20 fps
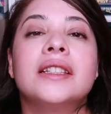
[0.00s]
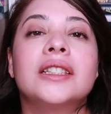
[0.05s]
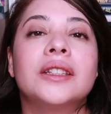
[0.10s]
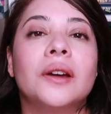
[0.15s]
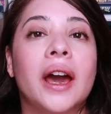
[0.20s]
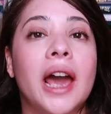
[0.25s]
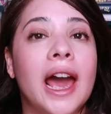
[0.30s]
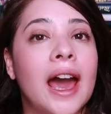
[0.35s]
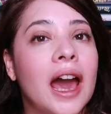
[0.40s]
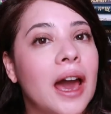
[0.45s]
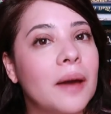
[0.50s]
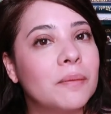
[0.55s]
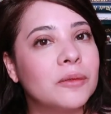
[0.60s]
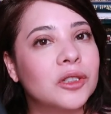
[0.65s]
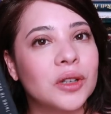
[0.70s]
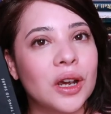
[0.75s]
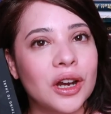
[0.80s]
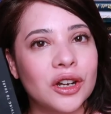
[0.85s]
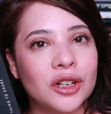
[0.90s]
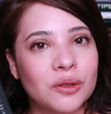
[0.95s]
So I'm
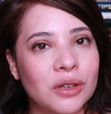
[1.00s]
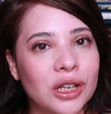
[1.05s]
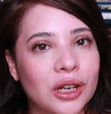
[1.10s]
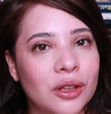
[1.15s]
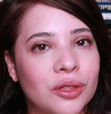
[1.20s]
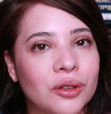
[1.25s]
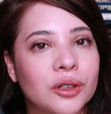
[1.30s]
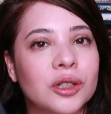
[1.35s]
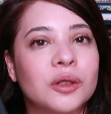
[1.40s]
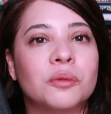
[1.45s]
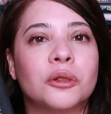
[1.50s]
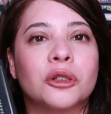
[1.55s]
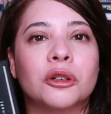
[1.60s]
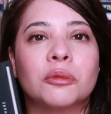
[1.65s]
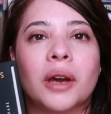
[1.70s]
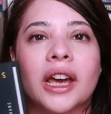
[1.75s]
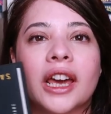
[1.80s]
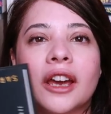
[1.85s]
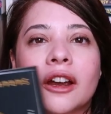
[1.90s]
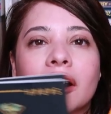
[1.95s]
trying to read a 3rd book
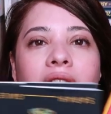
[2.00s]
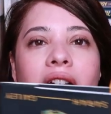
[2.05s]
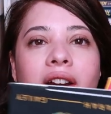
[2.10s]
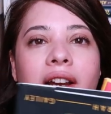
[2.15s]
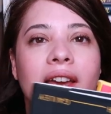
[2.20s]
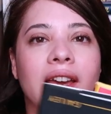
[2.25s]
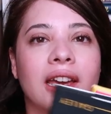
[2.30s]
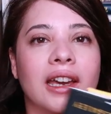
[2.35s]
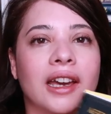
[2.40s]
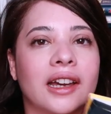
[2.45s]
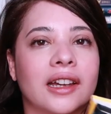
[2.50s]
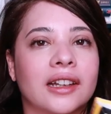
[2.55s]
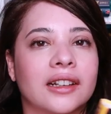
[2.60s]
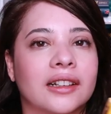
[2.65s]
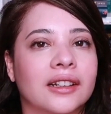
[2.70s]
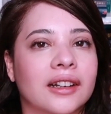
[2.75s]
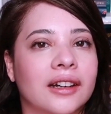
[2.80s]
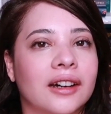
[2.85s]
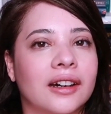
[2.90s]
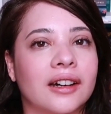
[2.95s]
by her,
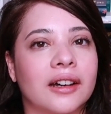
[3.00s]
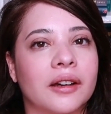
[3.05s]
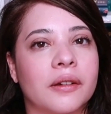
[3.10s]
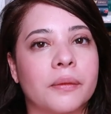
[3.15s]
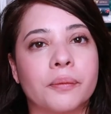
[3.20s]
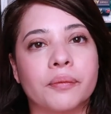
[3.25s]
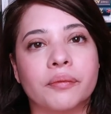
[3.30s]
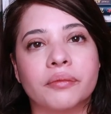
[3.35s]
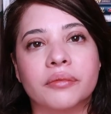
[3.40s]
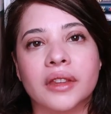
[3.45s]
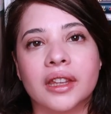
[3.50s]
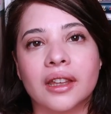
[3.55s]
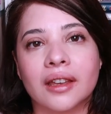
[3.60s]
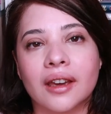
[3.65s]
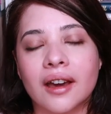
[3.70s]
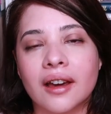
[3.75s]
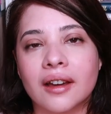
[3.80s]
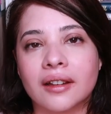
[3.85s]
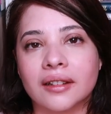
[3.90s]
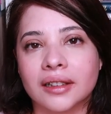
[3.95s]
and
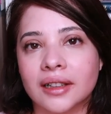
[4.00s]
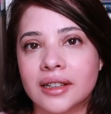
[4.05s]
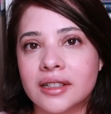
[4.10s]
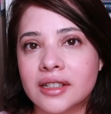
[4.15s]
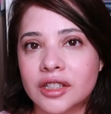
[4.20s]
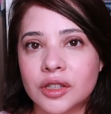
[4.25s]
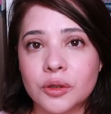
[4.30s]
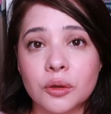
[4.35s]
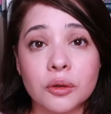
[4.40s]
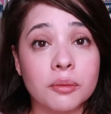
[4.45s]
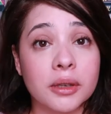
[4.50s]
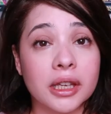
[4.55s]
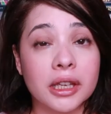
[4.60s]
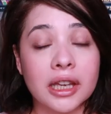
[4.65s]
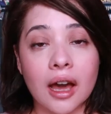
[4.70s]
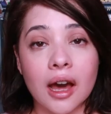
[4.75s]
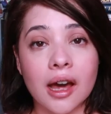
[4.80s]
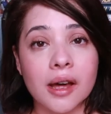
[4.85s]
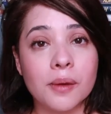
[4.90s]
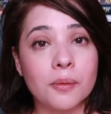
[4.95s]
yeah, then she will
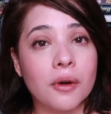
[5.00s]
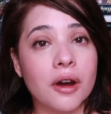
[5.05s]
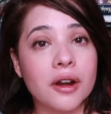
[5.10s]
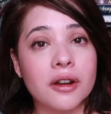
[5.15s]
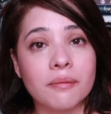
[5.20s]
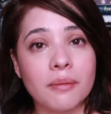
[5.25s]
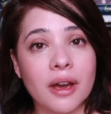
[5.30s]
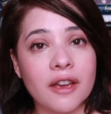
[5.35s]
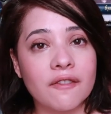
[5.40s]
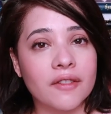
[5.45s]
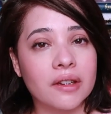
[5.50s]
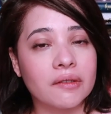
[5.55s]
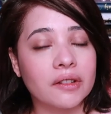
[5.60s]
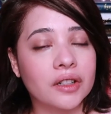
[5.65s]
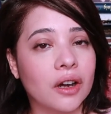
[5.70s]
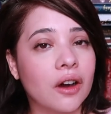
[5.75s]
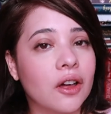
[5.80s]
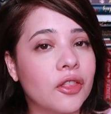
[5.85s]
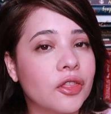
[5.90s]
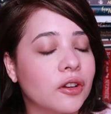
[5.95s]
become one of my
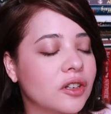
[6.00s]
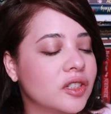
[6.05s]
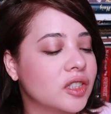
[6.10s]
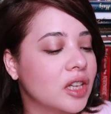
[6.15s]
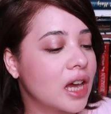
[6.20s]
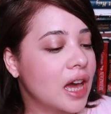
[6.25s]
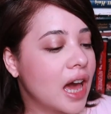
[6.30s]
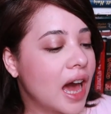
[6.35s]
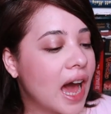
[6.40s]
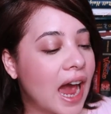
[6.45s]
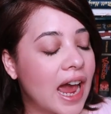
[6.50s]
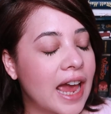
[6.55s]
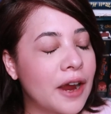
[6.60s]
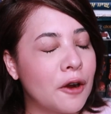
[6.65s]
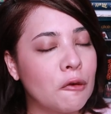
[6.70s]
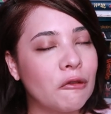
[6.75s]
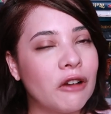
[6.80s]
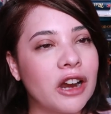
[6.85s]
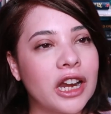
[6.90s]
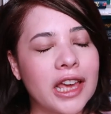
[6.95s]
favorite authors. I
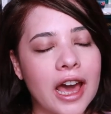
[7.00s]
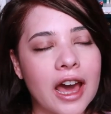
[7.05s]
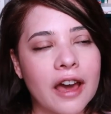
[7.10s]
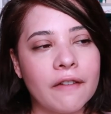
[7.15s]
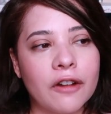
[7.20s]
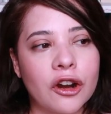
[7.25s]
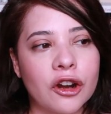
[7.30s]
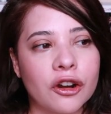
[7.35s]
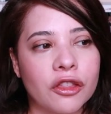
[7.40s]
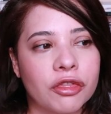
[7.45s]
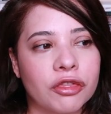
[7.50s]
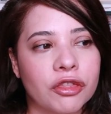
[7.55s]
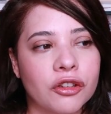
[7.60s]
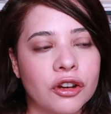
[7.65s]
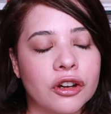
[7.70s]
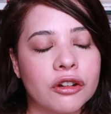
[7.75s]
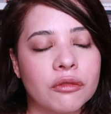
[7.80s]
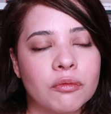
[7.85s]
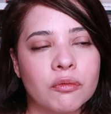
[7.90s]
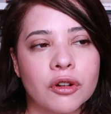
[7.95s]
already have her
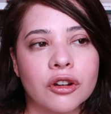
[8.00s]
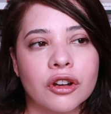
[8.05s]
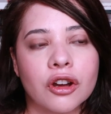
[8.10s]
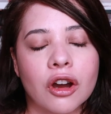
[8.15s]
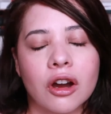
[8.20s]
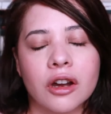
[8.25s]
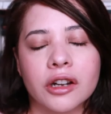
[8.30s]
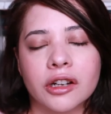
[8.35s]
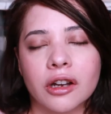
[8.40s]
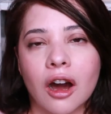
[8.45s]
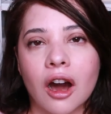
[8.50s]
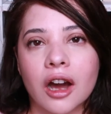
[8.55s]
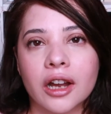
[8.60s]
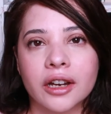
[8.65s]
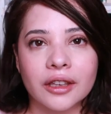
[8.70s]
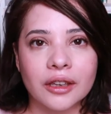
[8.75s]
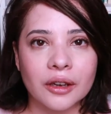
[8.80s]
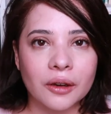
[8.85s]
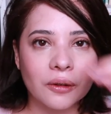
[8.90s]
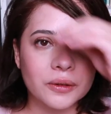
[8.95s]
3rd book on
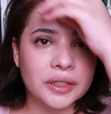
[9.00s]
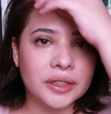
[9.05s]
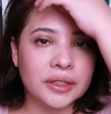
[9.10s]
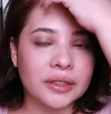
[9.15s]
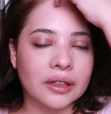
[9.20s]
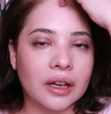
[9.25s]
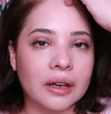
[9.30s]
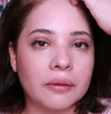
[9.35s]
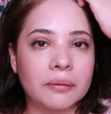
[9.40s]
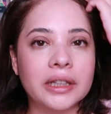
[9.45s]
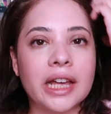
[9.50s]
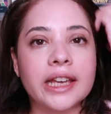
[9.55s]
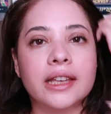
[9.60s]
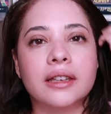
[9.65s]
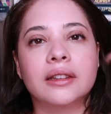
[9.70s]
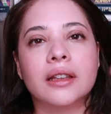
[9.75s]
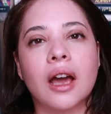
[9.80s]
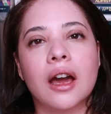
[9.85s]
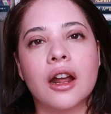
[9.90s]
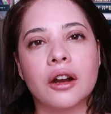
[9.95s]
audios.
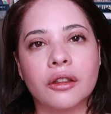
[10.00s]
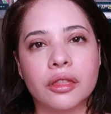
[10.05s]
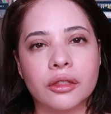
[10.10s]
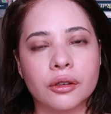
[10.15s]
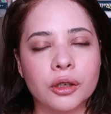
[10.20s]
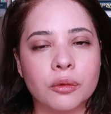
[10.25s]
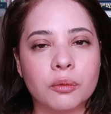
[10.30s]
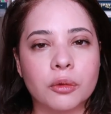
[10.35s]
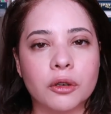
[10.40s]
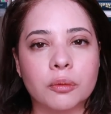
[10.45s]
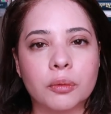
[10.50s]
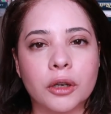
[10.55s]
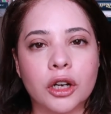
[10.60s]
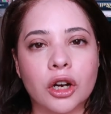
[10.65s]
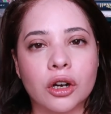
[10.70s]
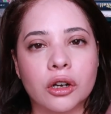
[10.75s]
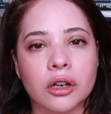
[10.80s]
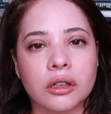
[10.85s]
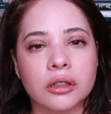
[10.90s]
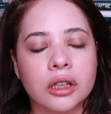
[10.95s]
Like, not her 3rd book, but
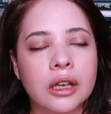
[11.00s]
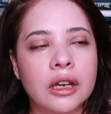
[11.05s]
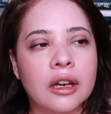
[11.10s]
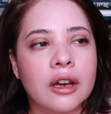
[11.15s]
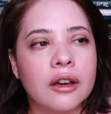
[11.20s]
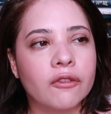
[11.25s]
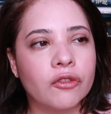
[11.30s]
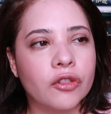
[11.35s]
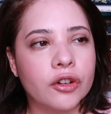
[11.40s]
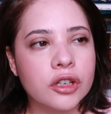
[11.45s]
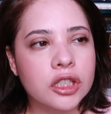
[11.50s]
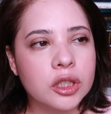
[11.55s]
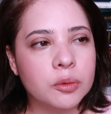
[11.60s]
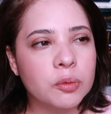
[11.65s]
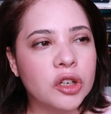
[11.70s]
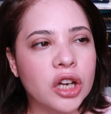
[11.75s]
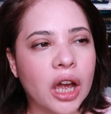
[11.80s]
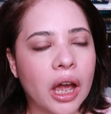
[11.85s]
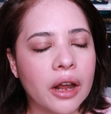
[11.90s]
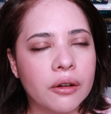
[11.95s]
her 1st
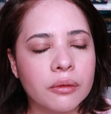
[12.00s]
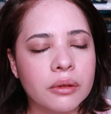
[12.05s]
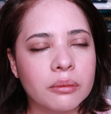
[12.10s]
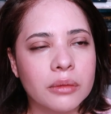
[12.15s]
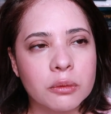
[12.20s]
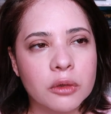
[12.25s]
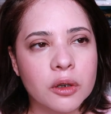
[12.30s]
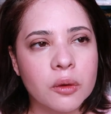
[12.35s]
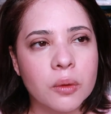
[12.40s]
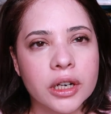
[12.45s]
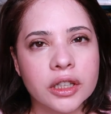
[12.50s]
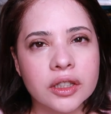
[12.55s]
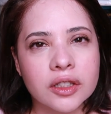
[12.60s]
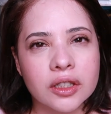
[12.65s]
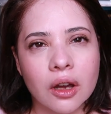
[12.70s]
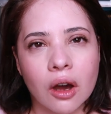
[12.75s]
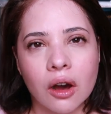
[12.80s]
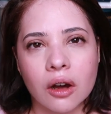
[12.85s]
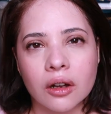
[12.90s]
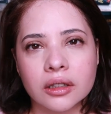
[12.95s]
book. I don't remember what it's
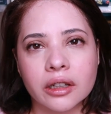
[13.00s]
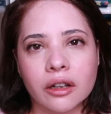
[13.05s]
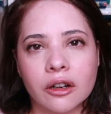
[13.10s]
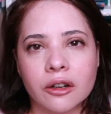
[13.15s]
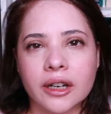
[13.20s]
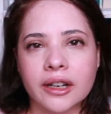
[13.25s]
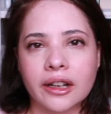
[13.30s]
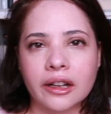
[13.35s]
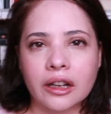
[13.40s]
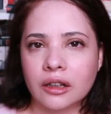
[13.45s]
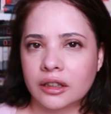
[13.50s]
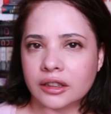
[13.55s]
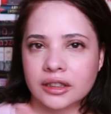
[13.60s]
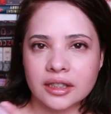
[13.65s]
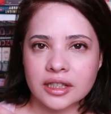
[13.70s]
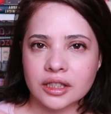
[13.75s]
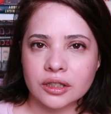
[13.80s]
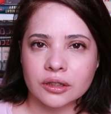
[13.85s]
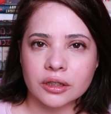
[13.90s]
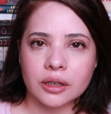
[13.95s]
called. I'll
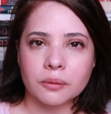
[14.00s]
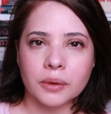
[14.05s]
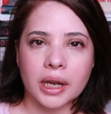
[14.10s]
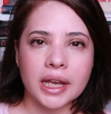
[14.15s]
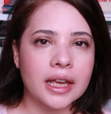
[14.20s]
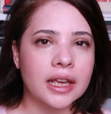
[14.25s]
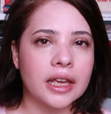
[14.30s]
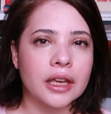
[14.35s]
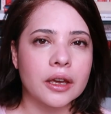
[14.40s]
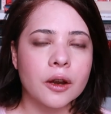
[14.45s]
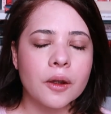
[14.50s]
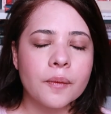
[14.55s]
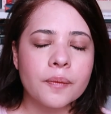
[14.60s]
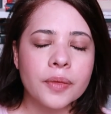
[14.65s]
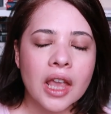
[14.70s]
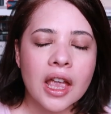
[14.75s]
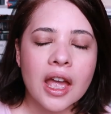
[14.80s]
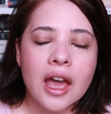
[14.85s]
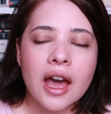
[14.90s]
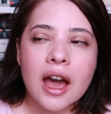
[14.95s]
insert it right here.
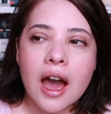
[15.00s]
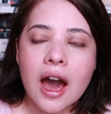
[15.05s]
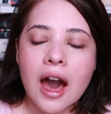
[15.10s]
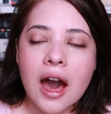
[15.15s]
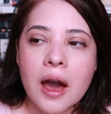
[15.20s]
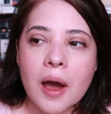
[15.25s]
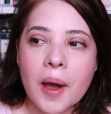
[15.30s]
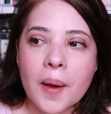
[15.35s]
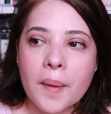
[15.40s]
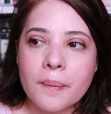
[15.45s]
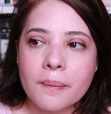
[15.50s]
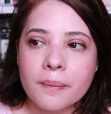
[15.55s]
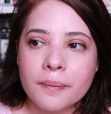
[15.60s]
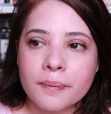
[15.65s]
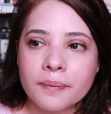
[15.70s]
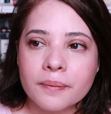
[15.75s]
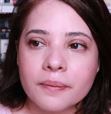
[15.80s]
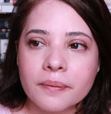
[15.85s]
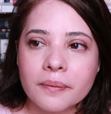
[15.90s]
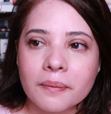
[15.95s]

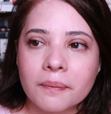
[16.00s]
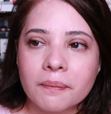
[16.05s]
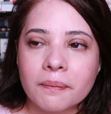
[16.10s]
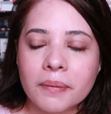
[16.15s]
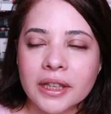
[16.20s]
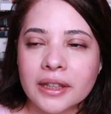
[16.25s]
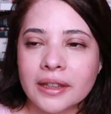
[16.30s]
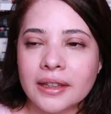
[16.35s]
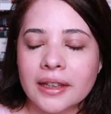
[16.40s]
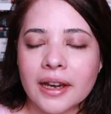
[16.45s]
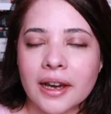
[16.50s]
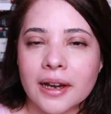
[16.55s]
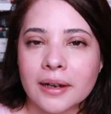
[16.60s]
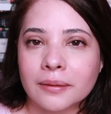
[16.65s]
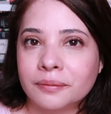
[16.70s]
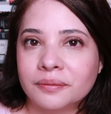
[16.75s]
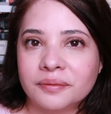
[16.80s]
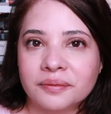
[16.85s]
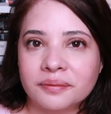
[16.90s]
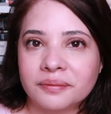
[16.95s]
But yeah.